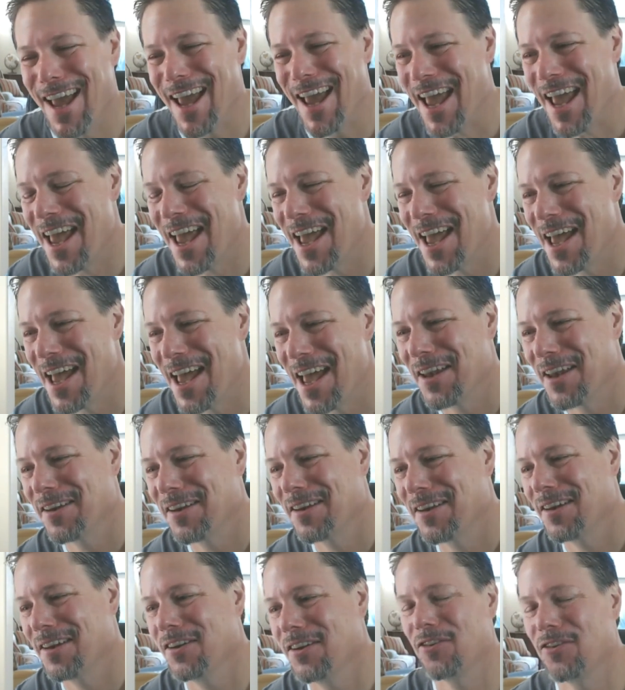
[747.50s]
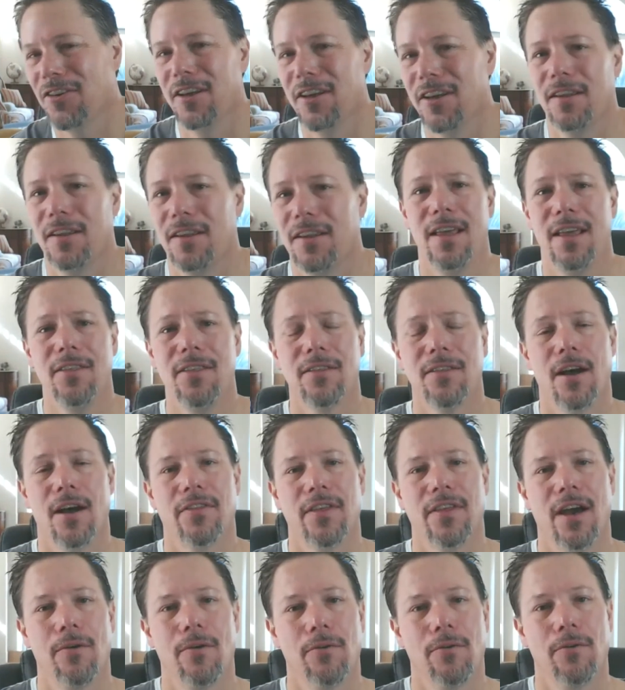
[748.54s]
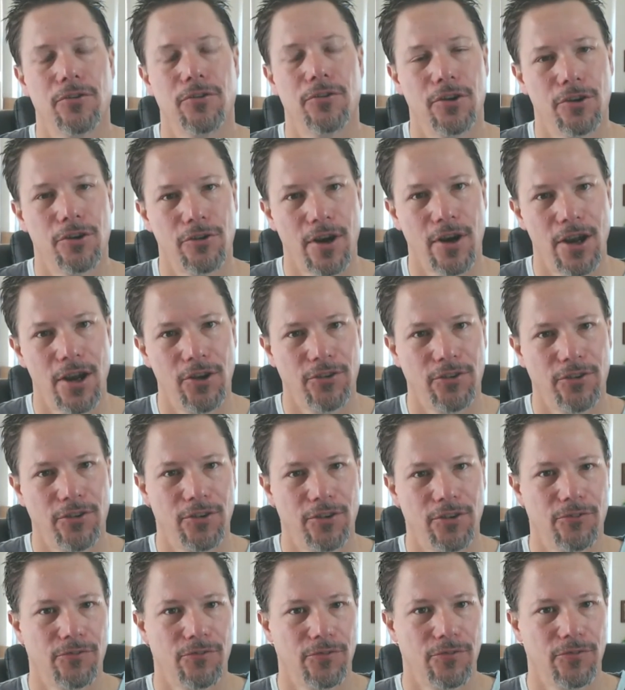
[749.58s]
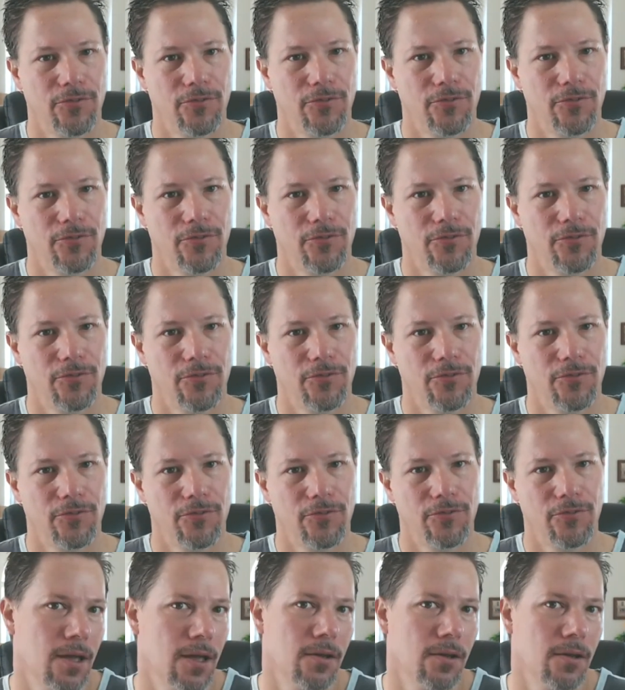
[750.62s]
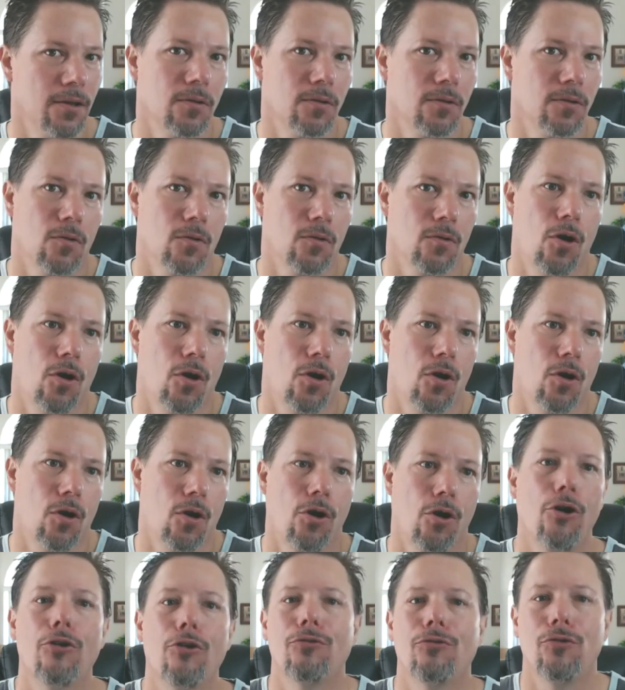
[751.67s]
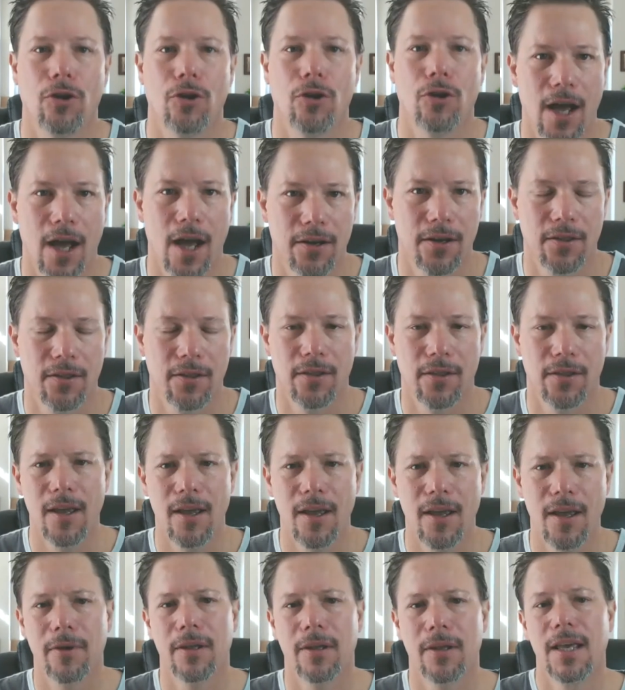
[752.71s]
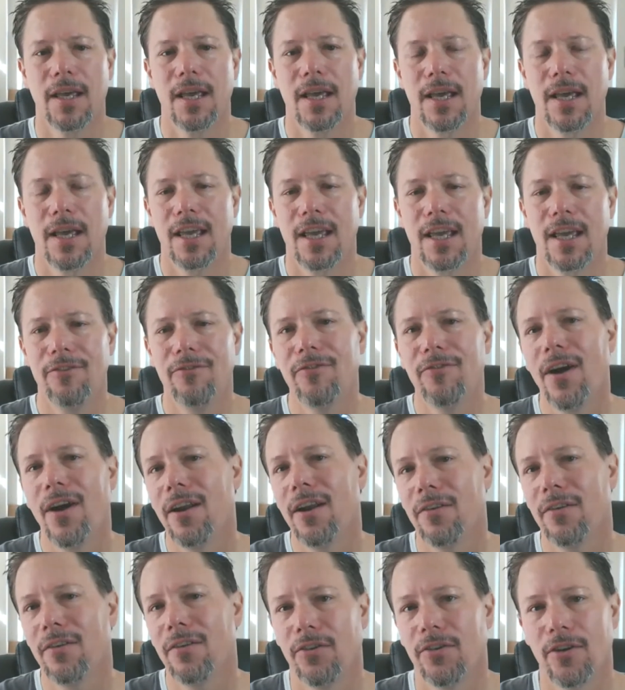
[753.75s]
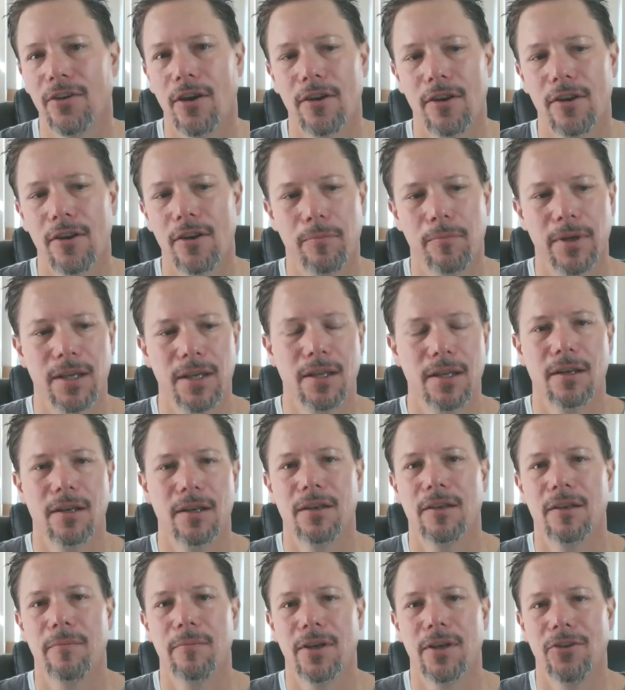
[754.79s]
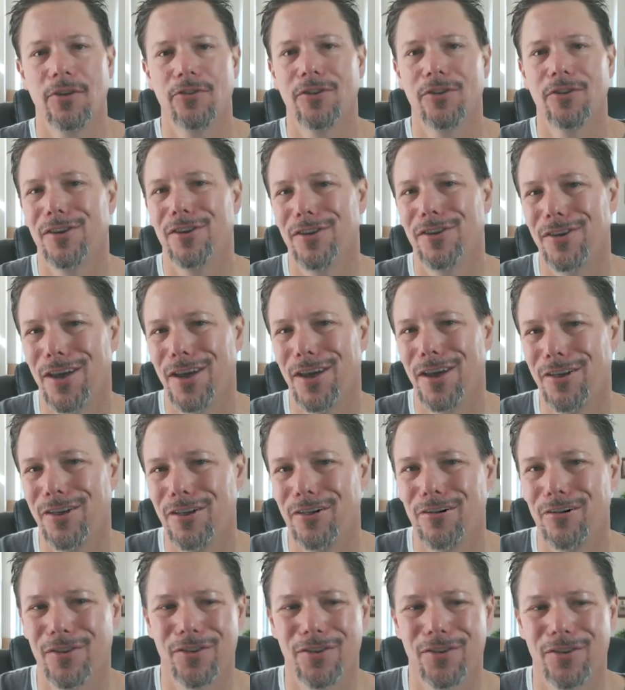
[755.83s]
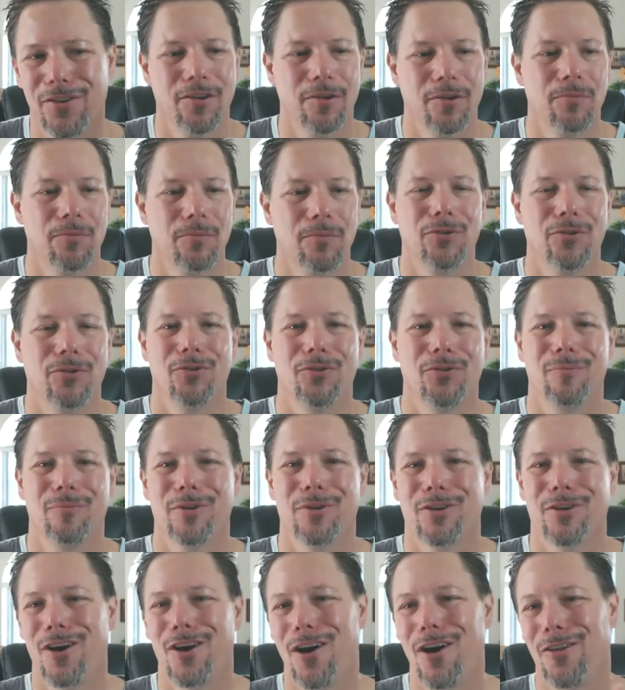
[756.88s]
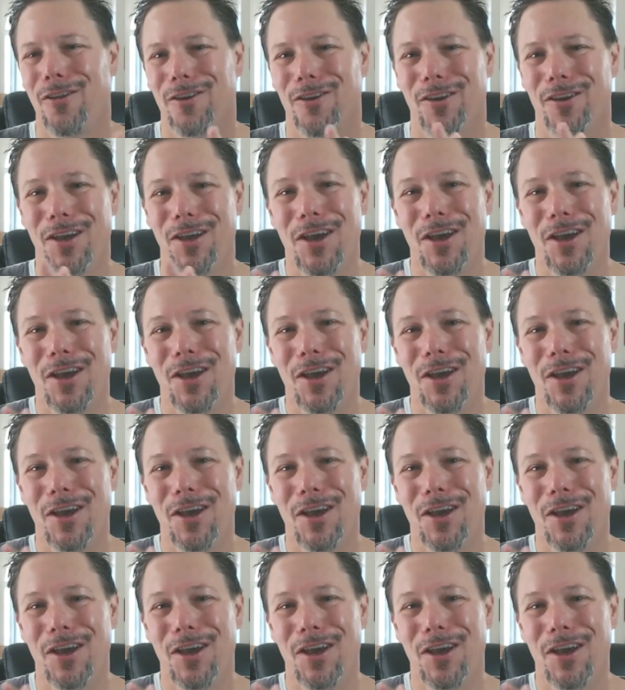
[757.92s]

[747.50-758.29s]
and she they thought that was an aggressive and and hurtful kind of thing, but he finally started being a dementia detective, as um, Susan Macaulay